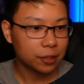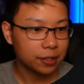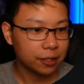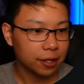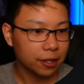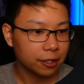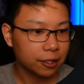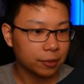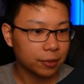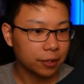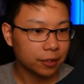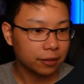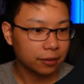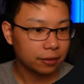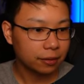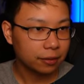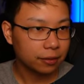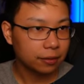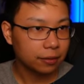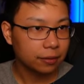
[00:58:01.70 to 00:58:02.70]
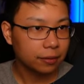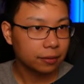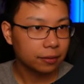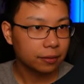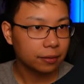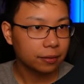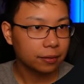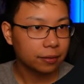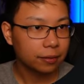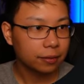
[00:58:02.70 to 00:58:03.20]
talking about.
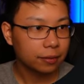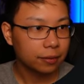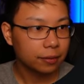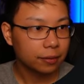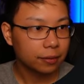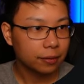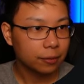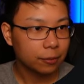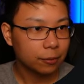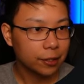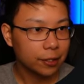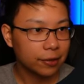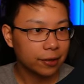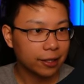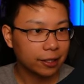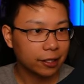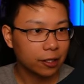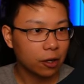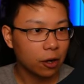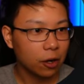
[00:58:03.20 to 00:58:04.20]
Redirecting